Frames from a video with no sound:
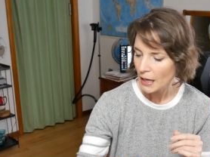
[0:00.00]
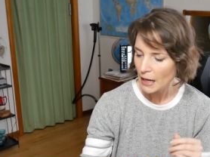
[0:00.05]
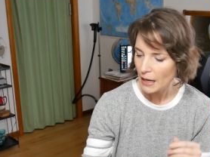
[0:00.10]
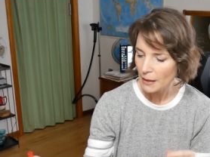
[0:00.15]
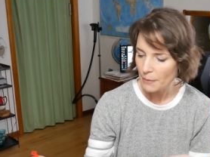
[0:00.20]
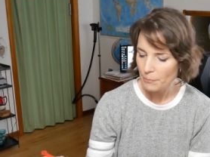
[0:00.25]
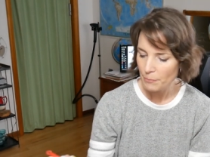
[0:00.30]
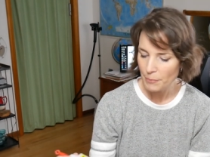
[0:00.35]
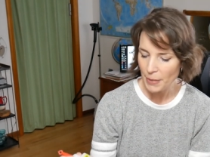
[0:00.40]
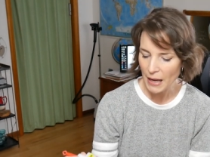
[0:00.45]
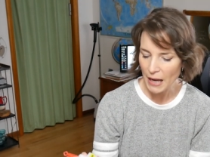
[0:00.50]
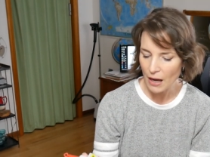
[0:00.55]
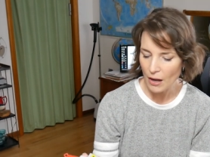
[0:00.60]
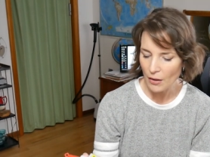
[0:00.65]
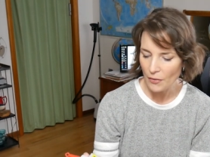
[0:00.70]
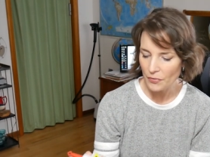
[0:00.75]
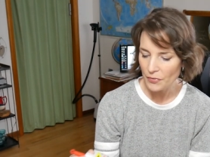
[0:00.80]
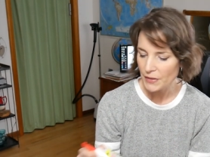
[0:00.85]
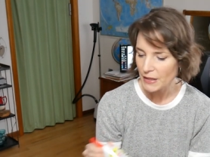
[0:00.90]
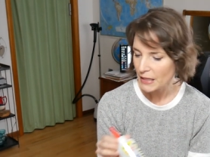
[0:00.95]

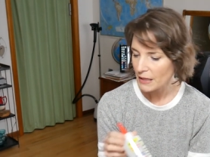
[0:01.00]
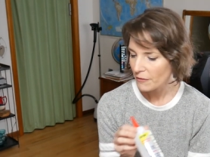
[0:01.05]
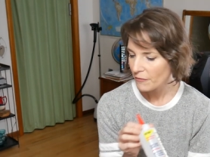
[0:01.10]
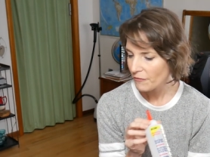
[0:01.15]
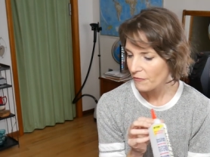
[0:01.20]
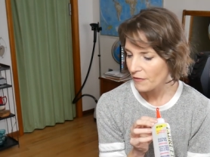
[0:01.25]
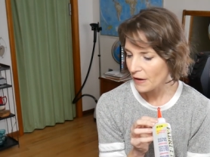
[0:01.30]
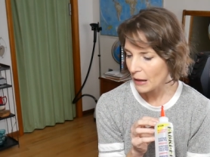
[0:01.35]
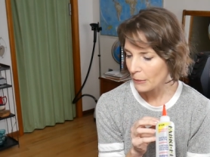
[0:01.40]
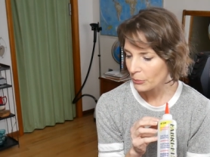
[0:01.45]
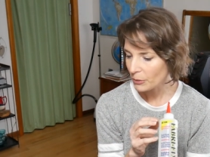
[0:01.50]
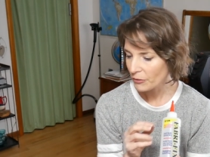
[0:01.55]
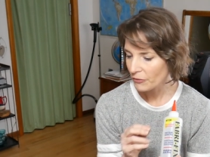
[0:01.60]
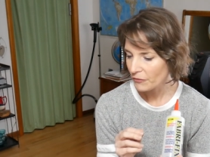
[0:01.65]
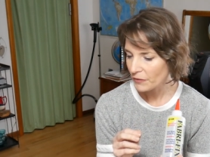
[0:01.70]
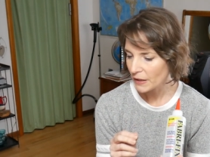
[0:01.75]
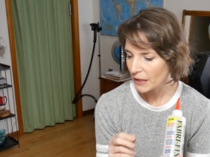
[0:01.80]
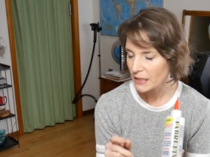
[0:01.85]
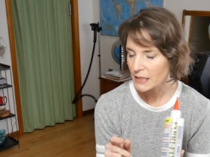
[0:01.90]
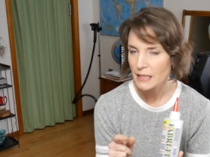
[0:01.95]
about the
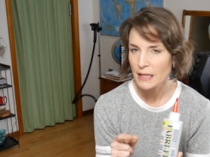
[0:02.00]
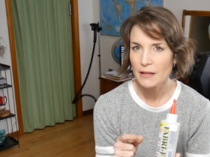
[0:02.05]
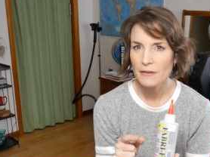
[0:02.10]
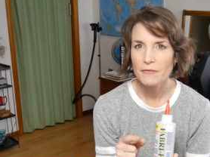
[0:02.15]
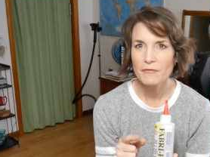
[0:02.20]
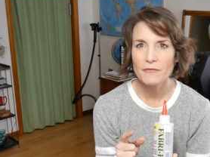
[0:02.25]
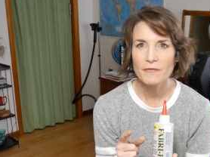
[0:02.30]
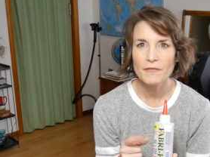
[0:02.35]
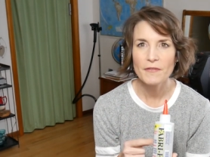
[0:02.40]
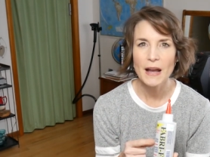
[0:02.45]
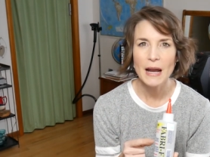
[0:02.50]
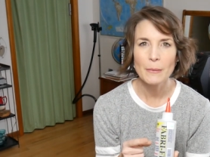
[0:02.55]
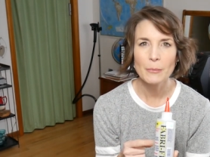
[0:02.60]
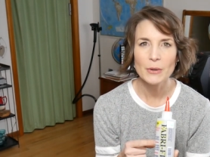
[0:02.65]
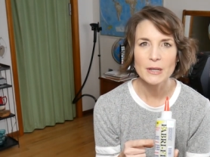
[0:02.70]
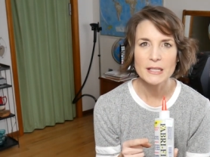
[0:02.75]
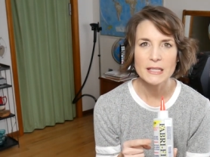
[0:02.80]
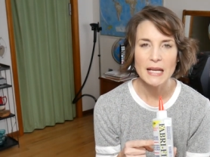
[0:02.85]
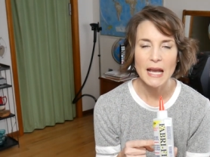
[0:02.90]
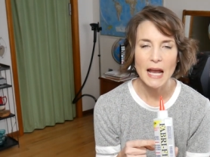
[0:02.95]
Fabrifix and the
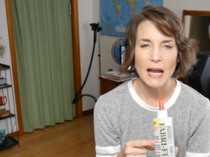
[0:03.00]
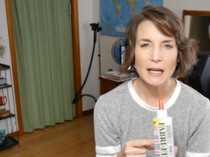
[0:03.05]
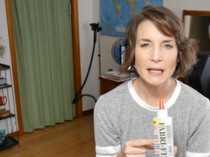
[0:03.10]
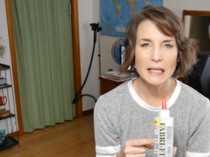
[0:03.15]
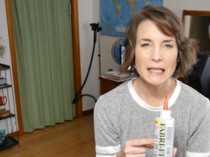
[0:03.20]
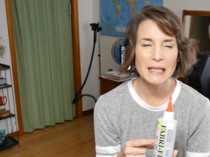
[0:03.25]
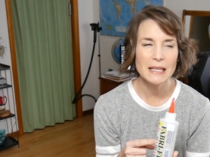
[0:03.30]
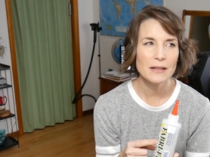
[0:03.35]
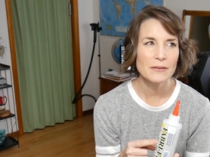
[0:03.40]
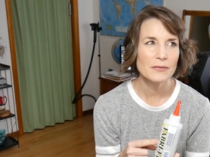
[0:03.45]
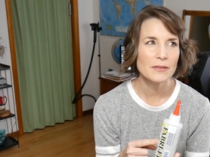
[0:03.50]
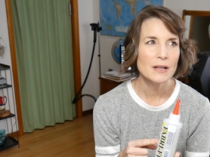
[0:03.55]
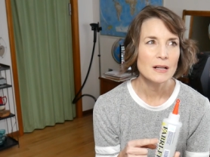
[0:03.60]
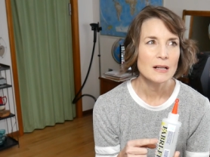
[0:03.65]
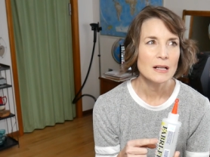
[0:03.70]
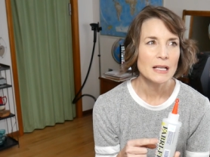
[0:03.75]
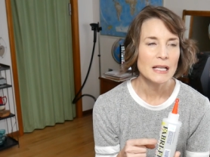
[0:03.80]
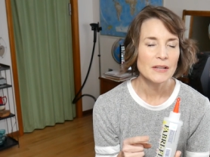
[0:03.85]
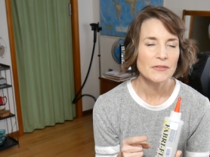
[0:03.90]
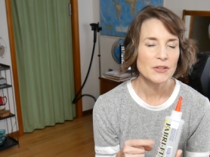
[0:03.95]
Fabri-Tac if
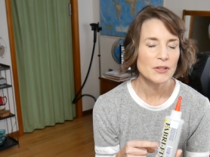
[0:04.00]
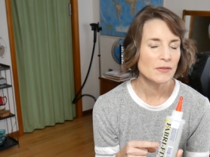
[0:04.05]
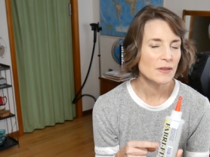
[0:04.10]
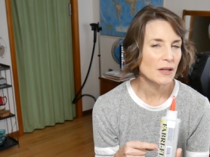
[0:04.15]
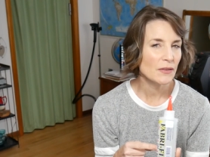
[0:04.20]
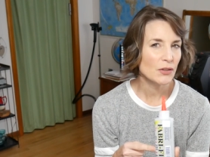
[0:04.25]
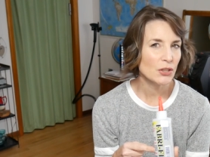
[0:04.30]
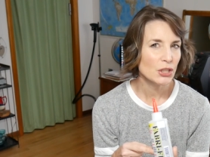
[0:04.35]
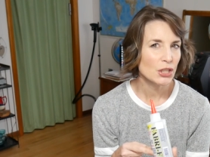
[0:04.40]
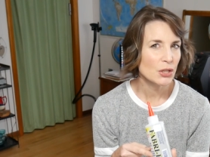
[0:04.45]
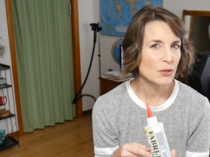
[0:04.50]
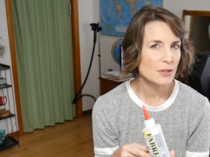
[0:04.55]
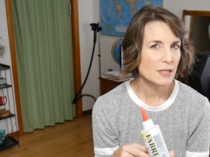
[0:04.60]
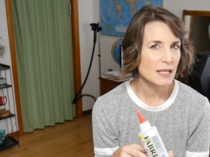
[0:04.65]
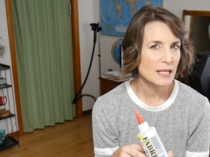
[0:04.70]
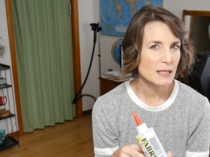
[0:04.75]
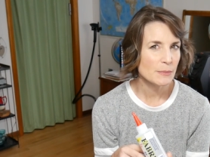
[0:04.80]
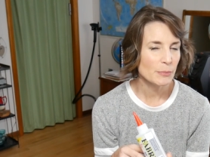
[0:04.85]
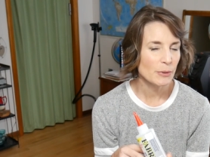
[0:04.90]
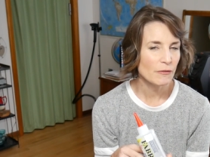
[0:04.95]
if you've never used
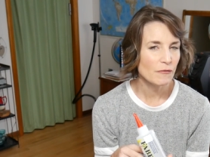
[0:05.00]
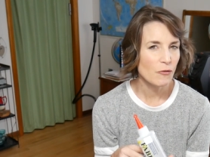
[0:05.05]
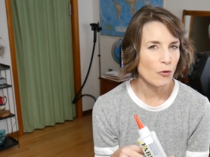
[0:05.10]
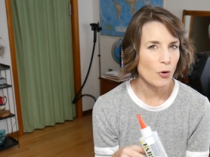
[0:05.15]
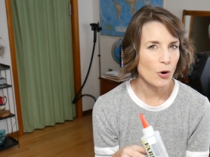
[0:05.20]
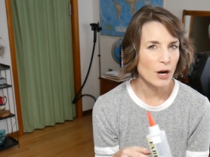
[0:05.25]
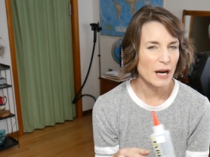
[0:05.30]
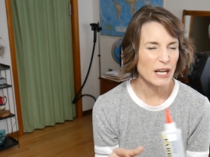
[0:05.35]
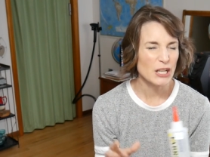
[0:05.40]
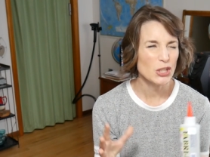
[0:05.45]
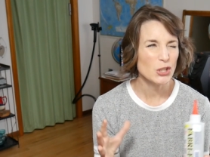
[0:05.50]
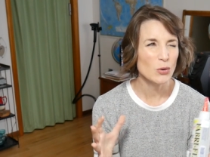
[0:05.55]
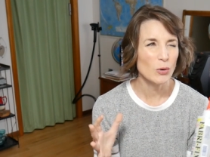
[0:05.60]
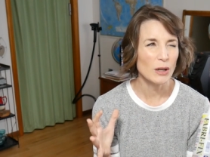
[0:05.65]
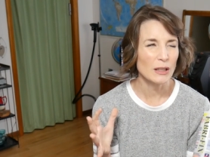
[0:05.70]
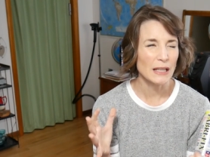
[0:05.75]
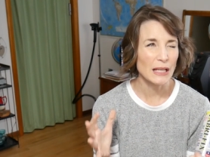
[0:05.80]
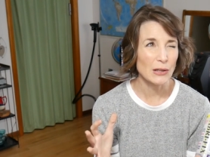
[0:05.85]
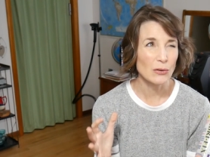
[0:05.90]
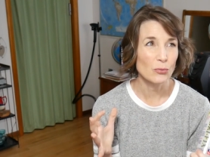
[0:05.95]
this before and you
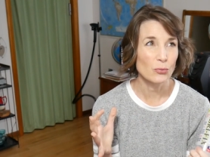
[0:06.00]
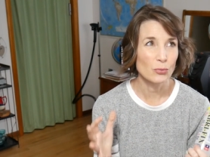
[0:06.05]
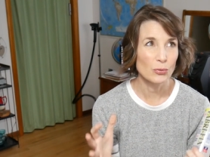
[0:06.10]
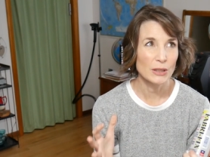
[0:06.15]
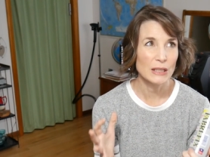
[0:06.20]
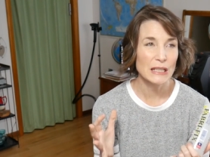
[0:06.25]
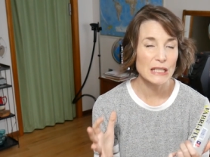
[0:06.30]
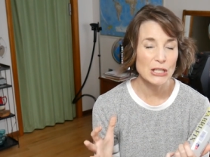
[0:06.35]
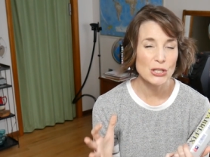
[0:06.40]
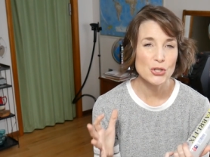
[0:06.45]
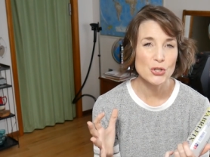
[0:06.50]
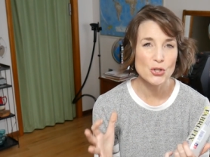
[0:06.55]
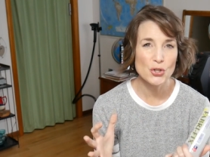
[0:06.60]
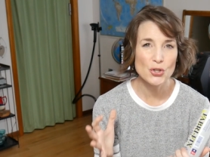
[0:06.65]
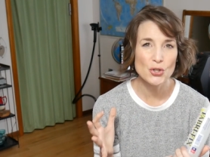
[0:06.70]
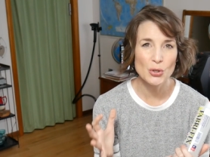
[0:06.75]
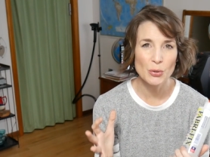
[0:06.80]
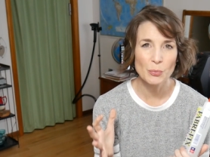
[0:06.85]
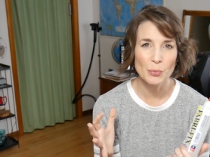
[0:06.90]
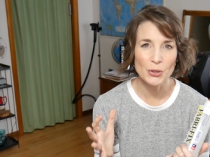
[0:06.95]
are like really
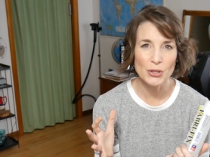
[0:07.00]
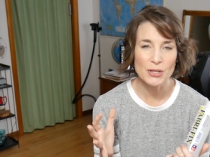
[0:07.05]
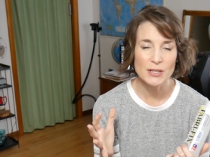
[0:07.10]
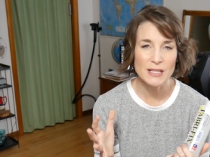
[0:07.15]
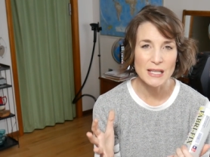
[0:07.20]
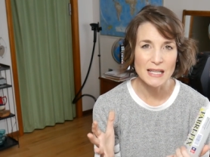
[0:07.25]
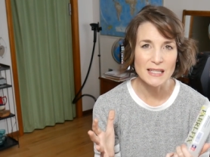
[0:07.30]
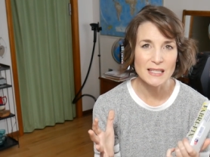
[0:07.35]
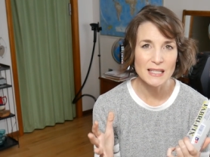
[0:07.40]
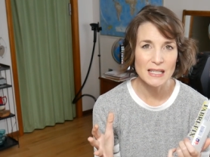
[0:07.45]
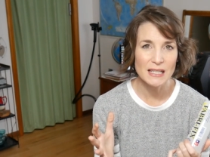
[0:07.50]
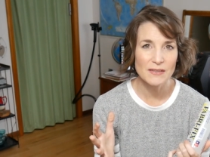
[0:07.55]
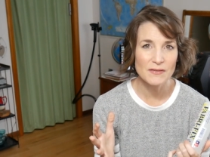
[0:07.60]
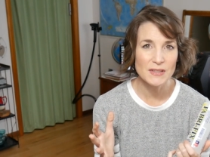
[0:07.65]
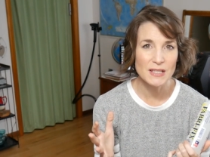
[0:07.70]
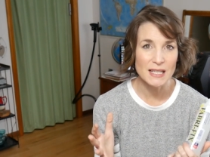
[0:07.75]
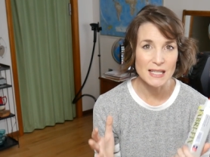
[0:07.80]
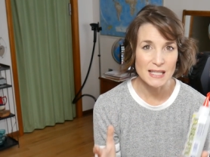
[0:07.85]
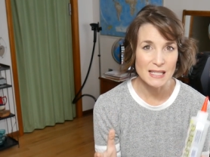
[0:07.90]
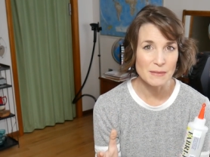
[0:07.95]
super
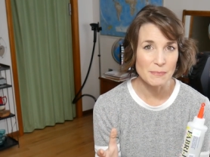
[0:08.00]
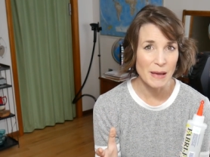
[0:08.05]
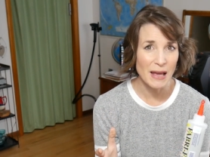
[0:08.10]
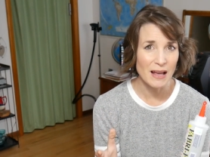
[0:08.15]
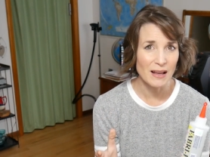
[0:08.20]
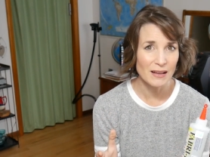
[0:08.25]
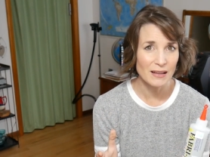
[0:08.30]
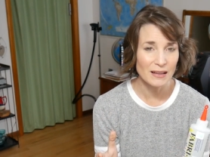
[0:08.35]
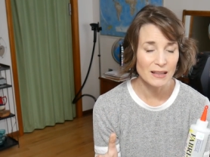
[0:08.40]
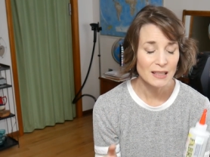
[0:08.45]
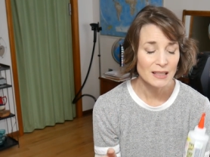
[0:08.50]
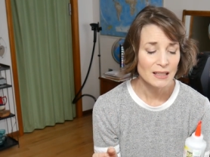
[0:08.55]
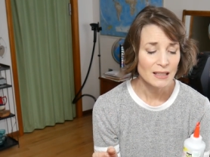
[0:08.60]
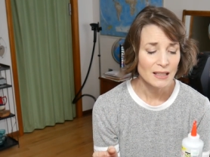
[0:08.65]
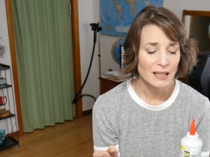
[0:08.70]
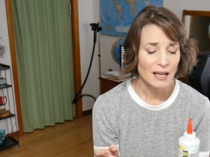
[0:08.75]
sensitive to smell,